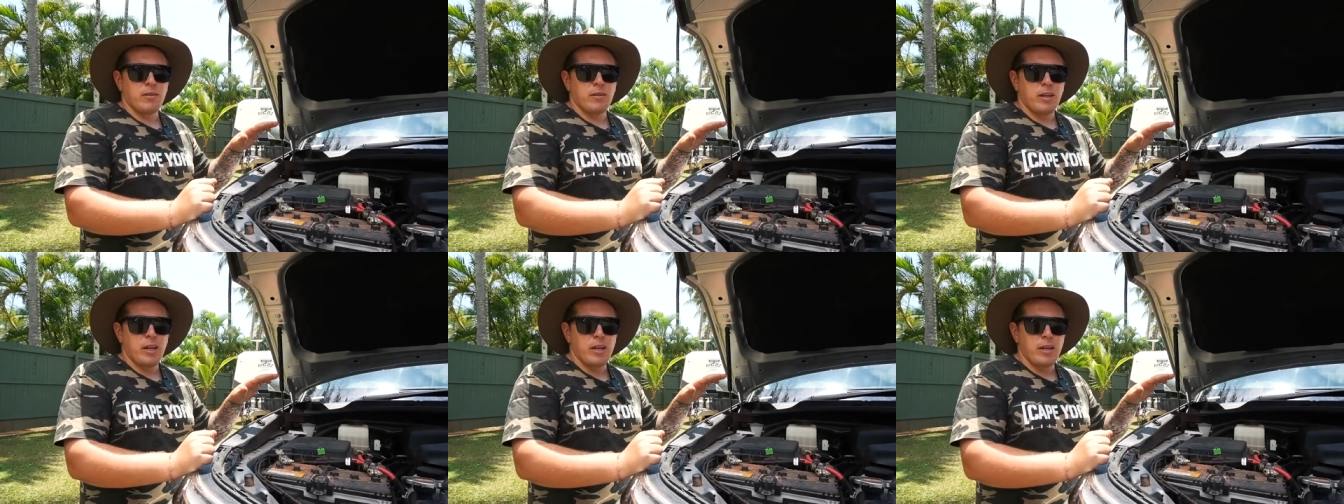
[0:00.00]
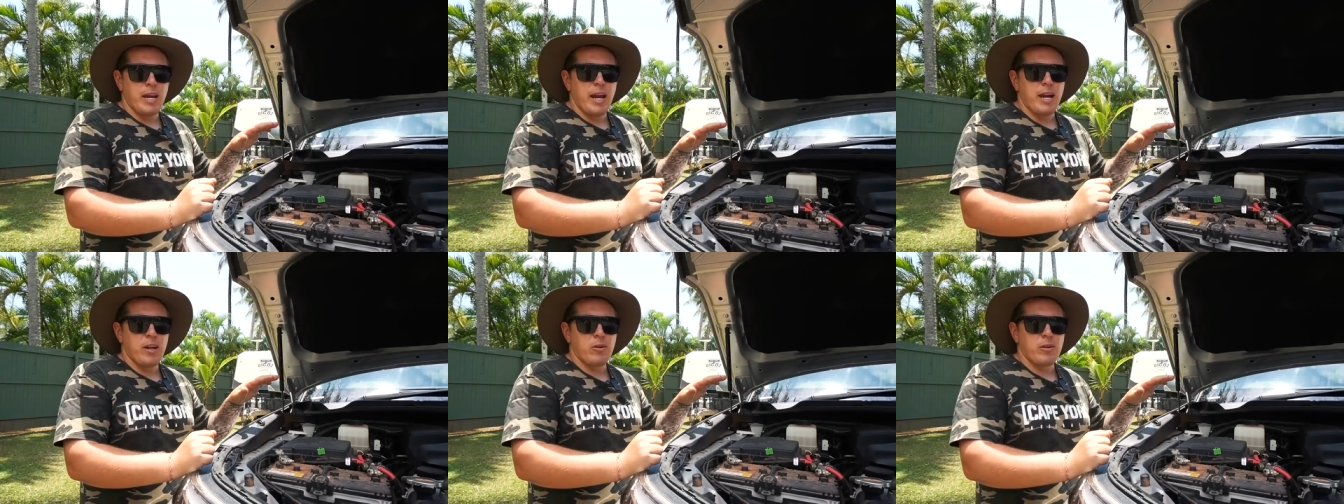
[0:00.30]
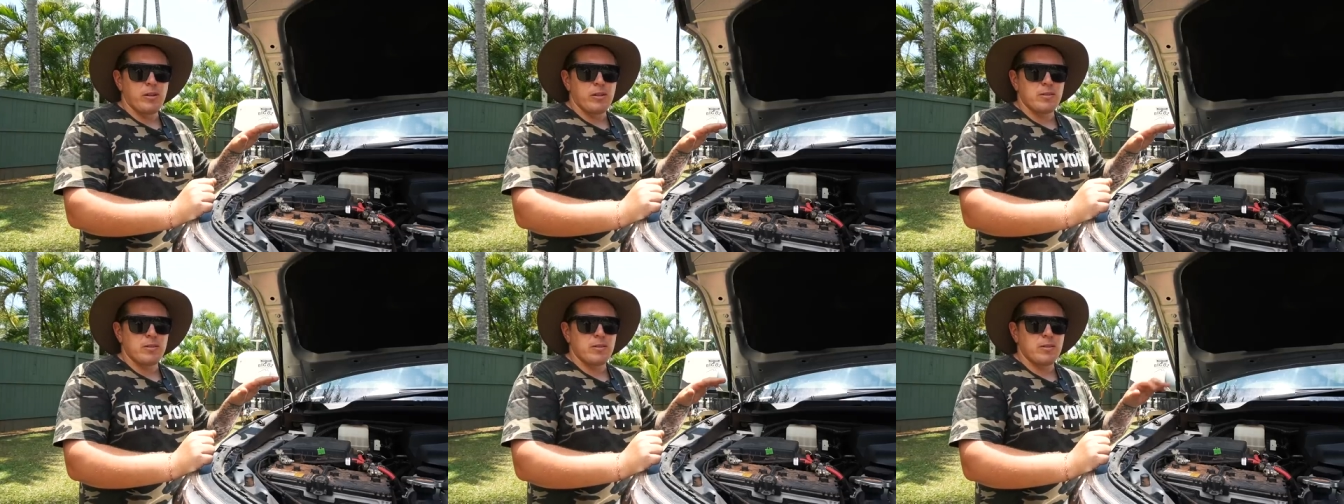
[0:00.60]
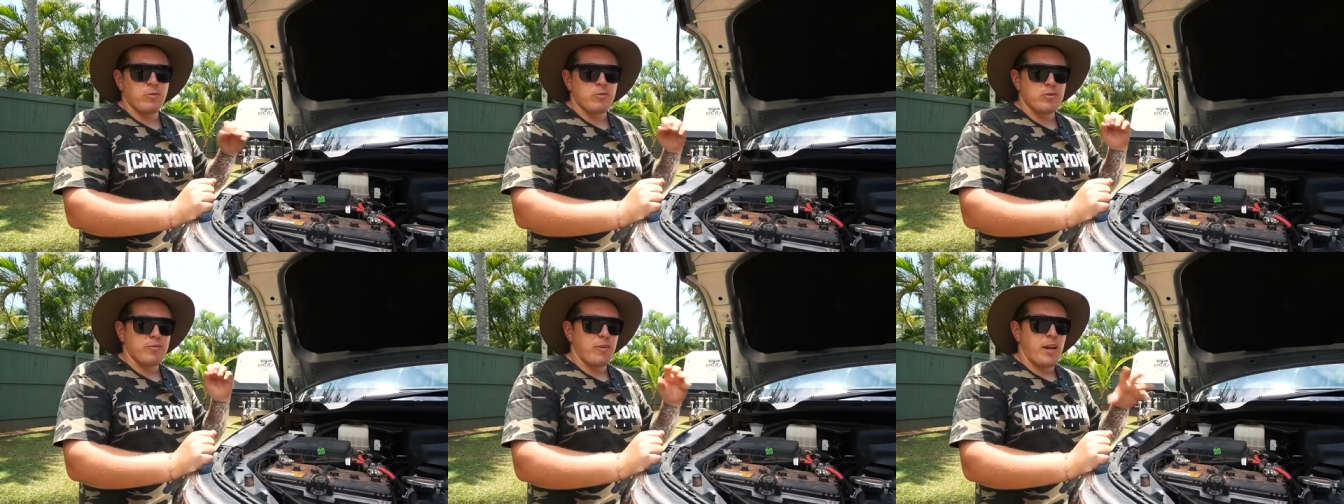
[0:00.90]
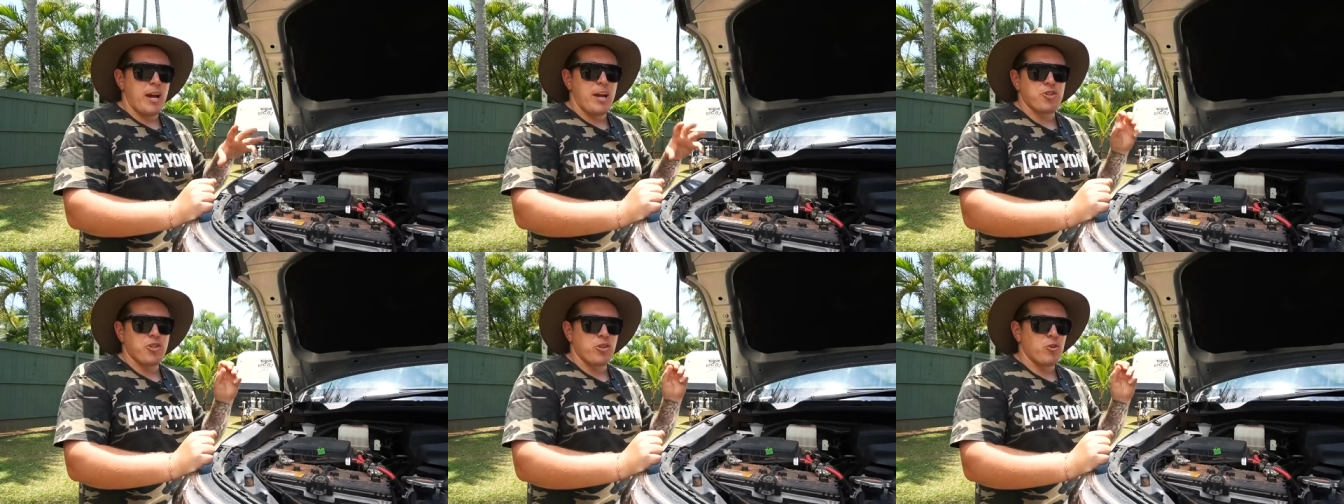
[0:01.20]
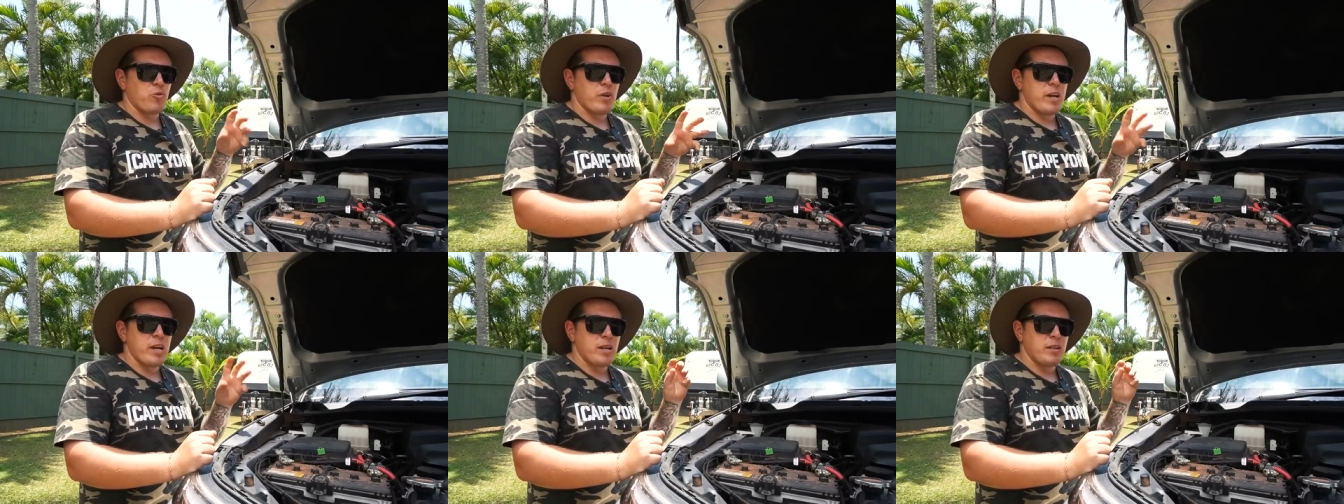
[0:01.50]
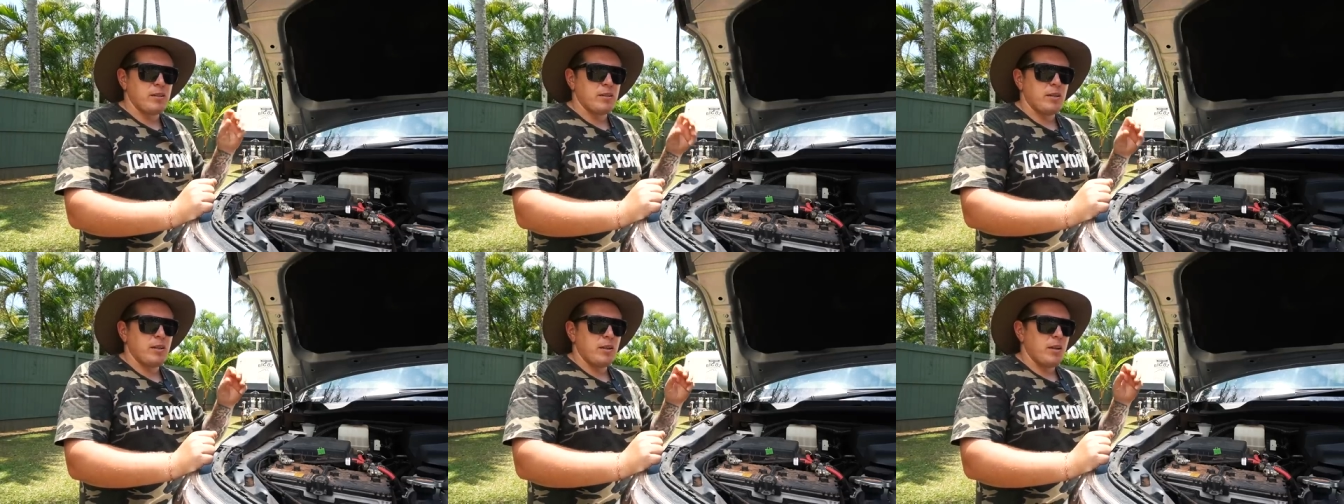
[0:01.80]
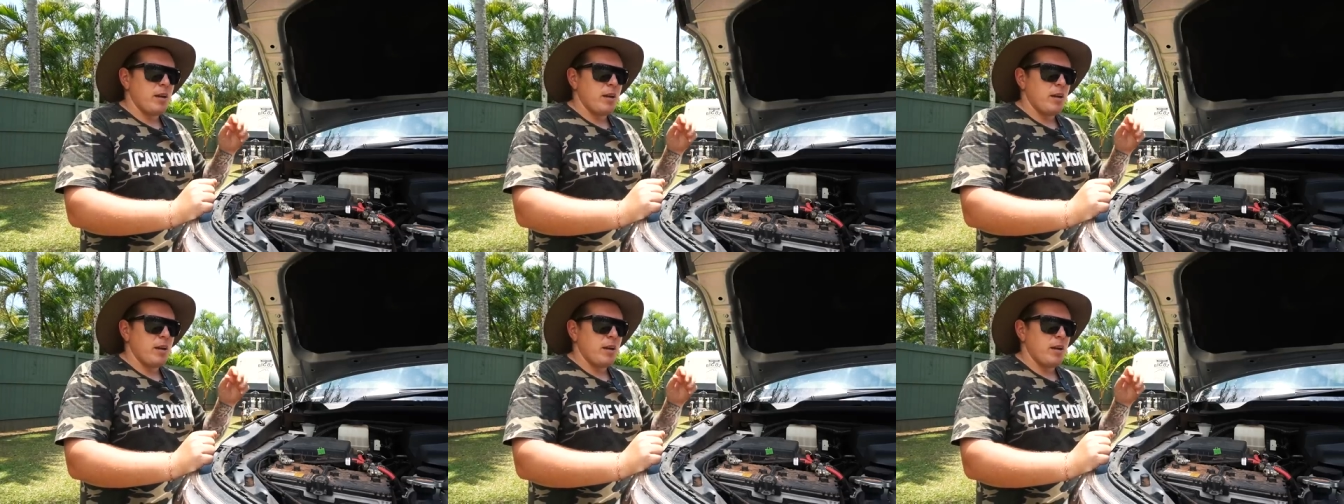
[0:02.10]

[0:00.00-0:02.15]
kick out on us. It was flashing red.